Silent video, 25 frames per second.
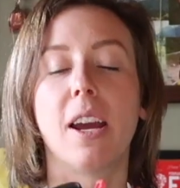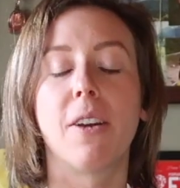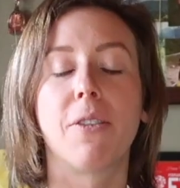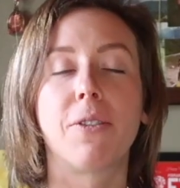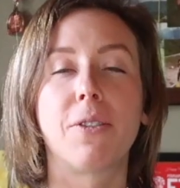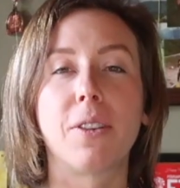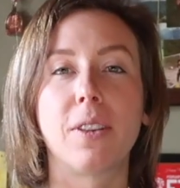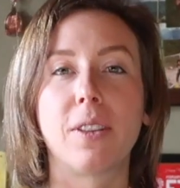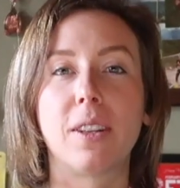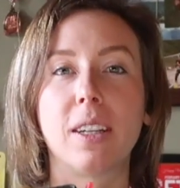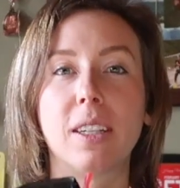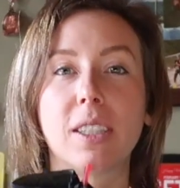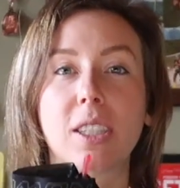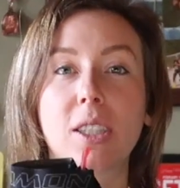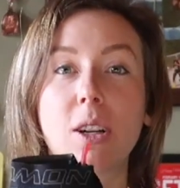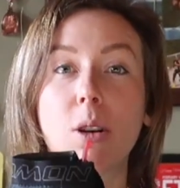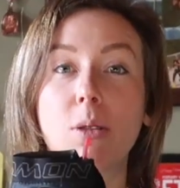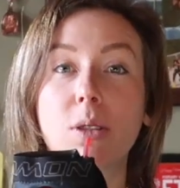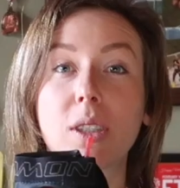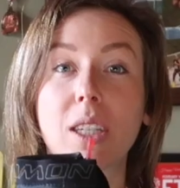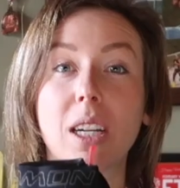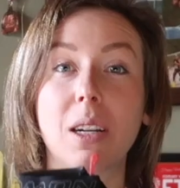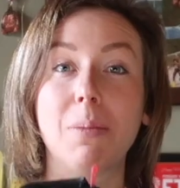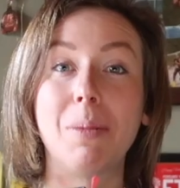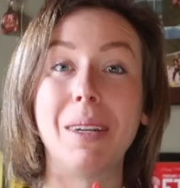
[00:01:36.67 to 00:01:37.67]
If the
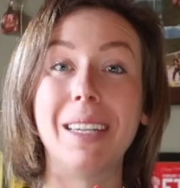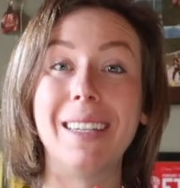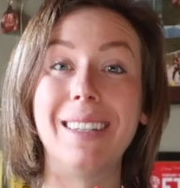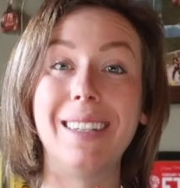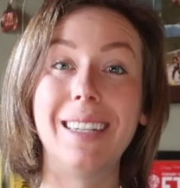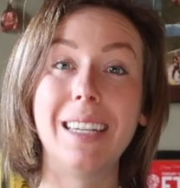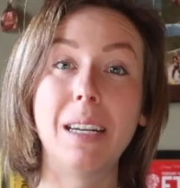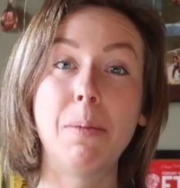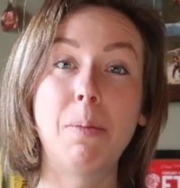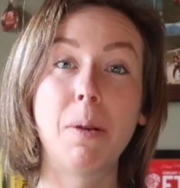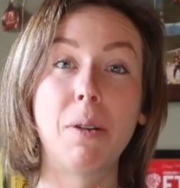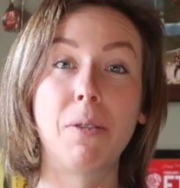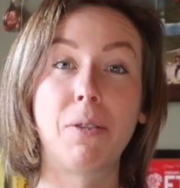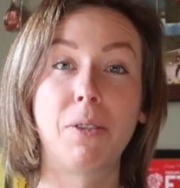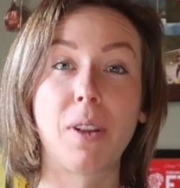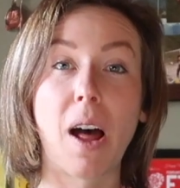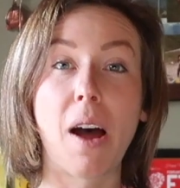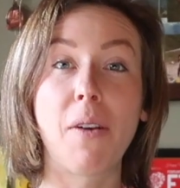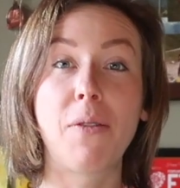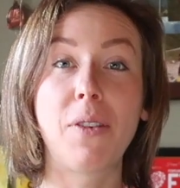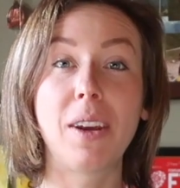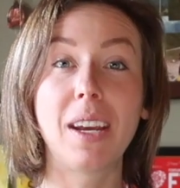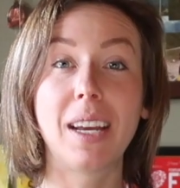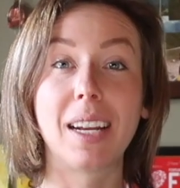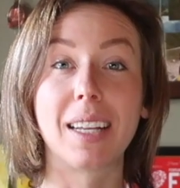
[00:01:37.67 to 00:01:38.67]
snow is gonna be deep and
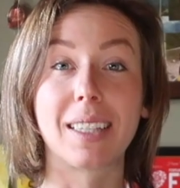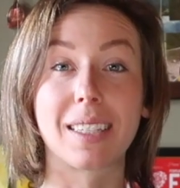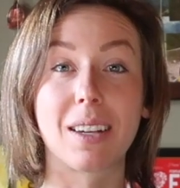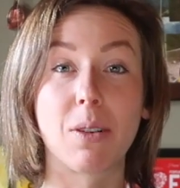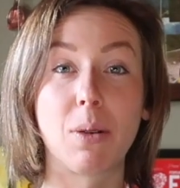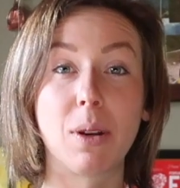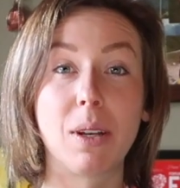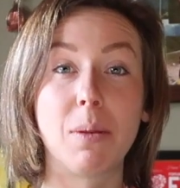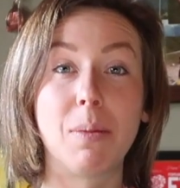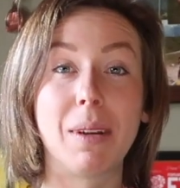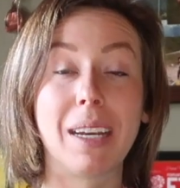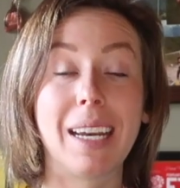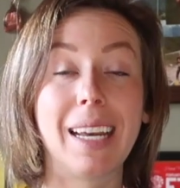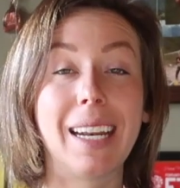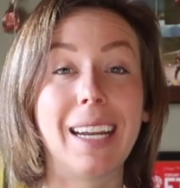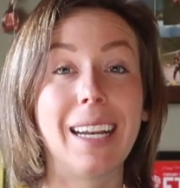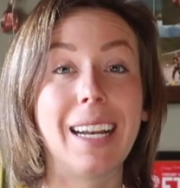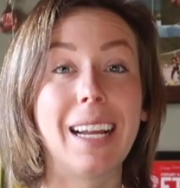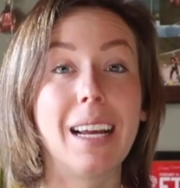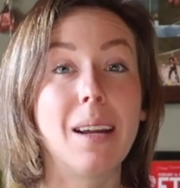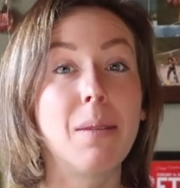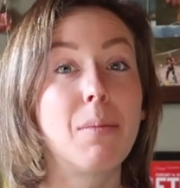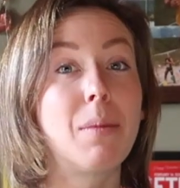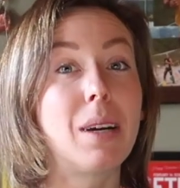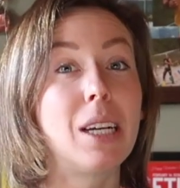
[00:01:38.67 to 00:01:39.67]
fluffy and it's going to be
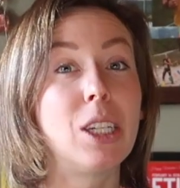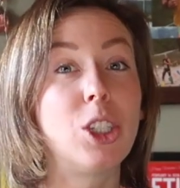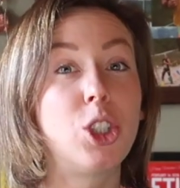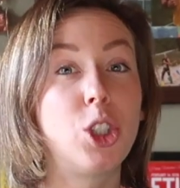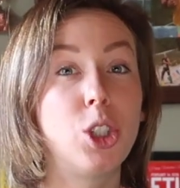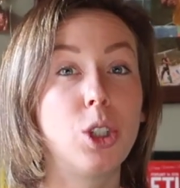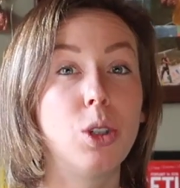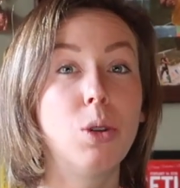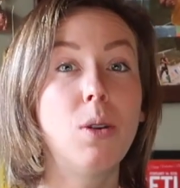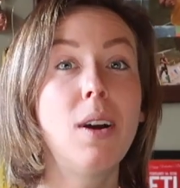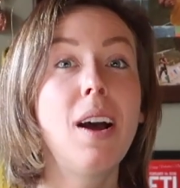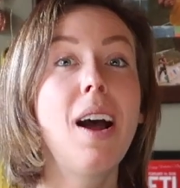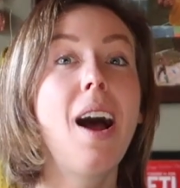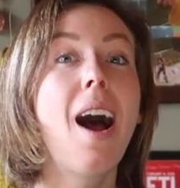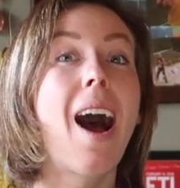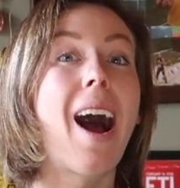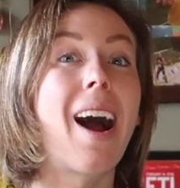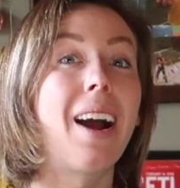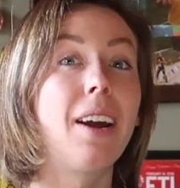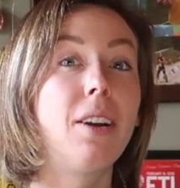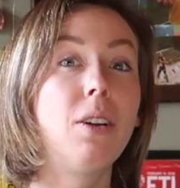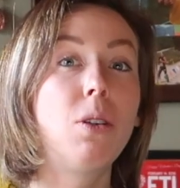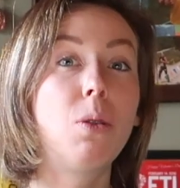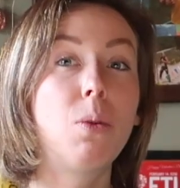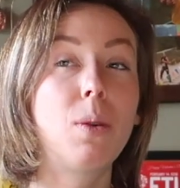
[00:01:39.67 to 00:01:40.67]
getting in my shoe,
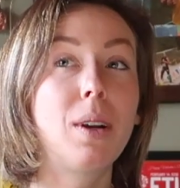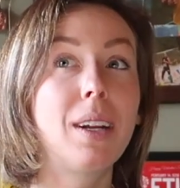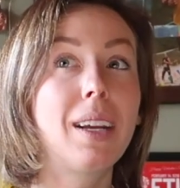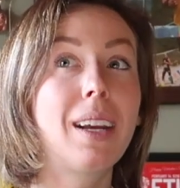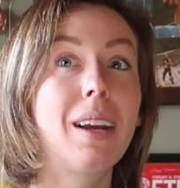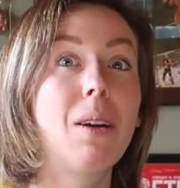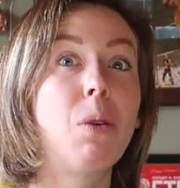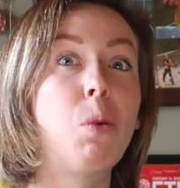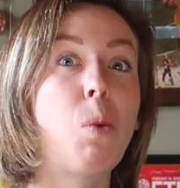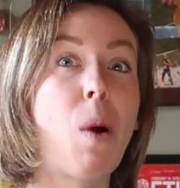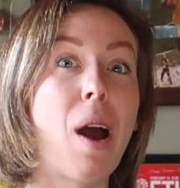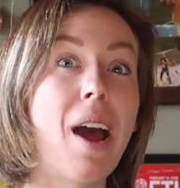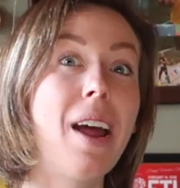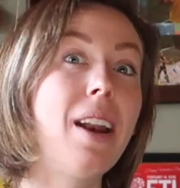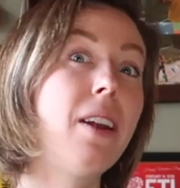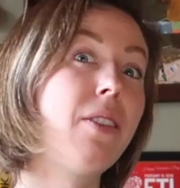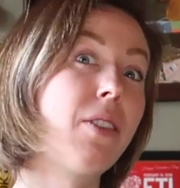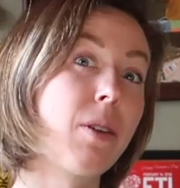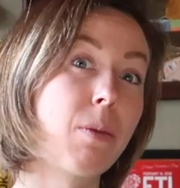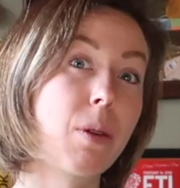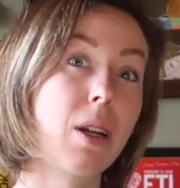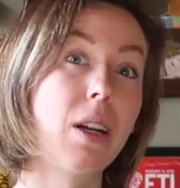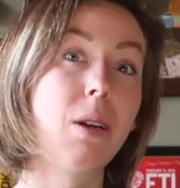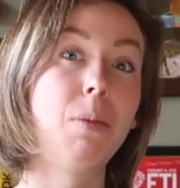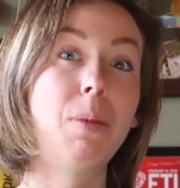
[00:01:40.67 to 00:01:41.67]
I don't wanna get wet
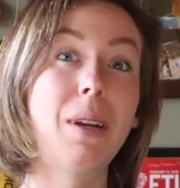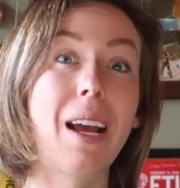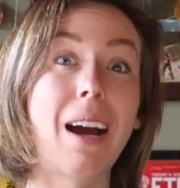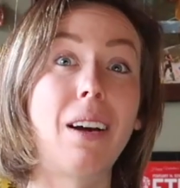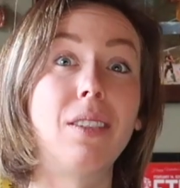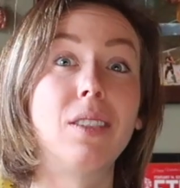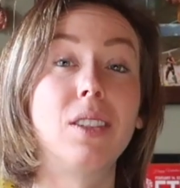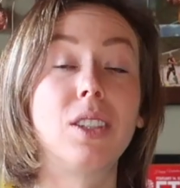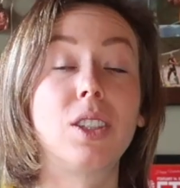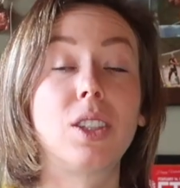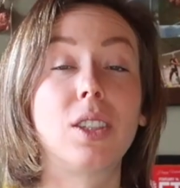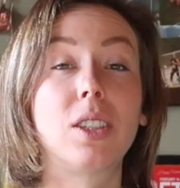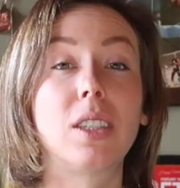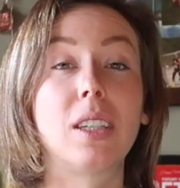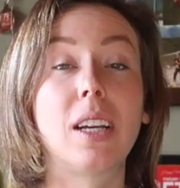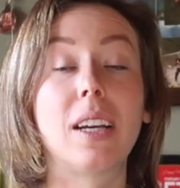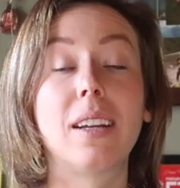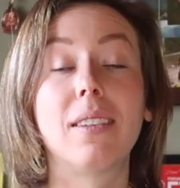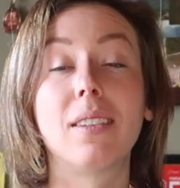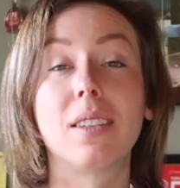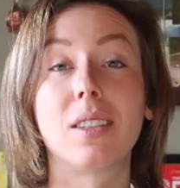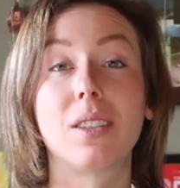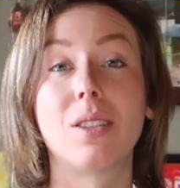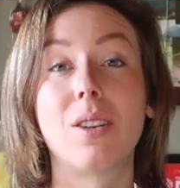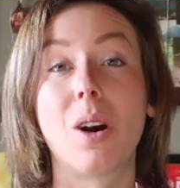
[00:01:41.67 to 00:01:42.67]
if I'm gonna be out
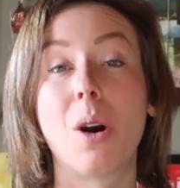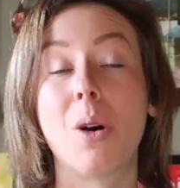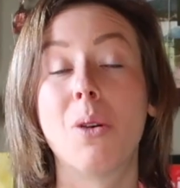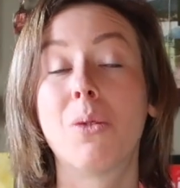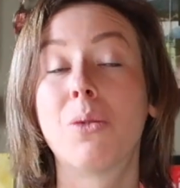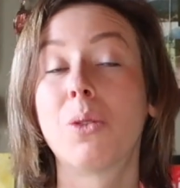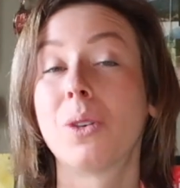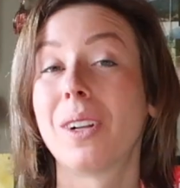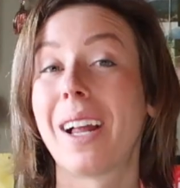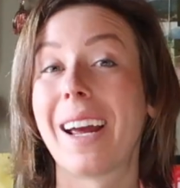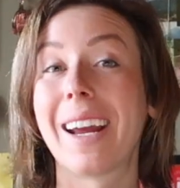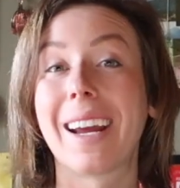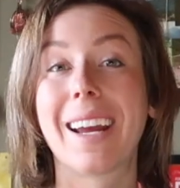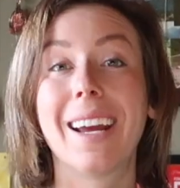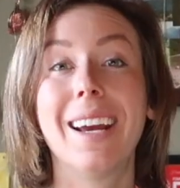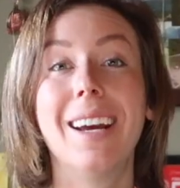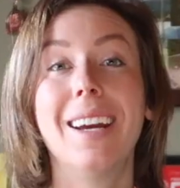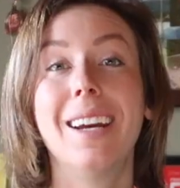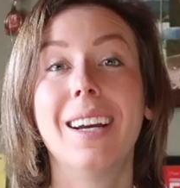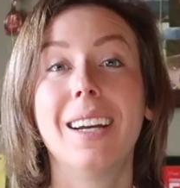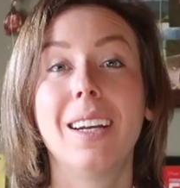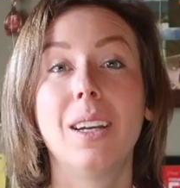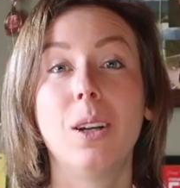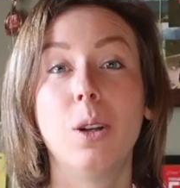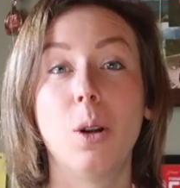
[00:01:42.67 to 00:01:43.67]
in the snow for like,
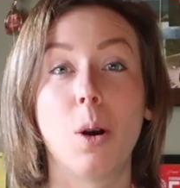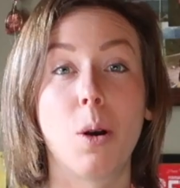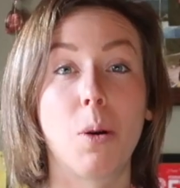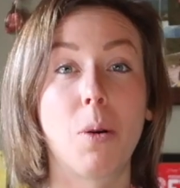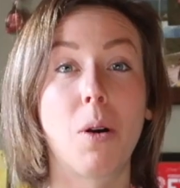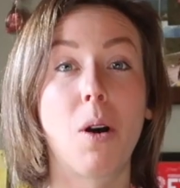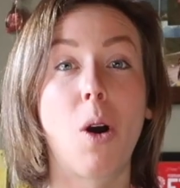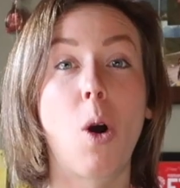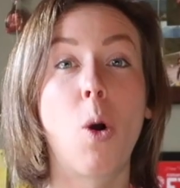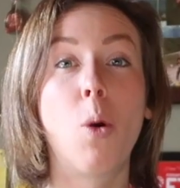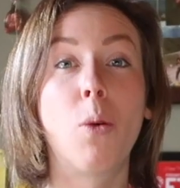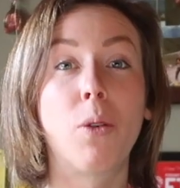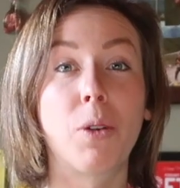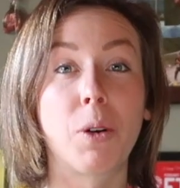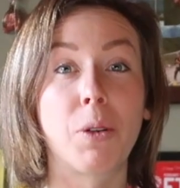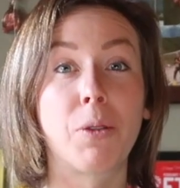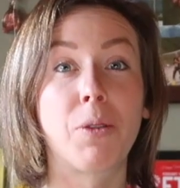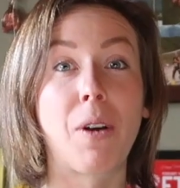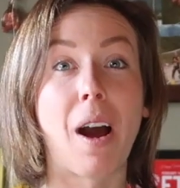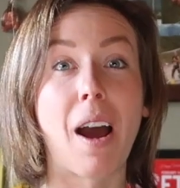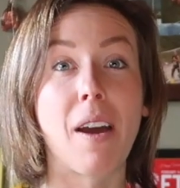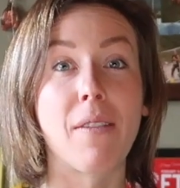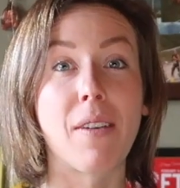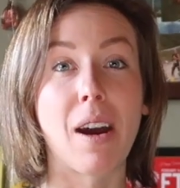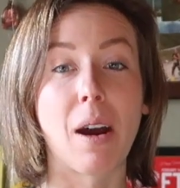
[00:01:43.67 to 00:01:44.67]
you know, over
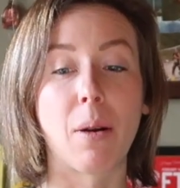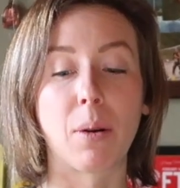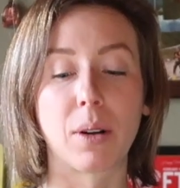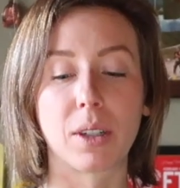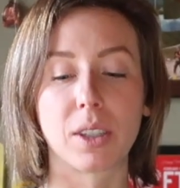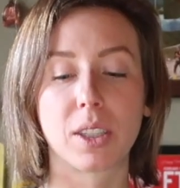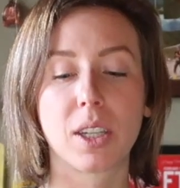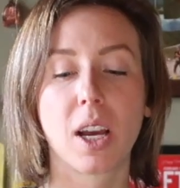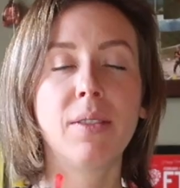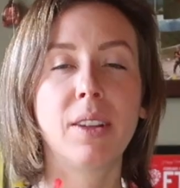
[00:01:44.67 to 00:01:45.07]
5 hours.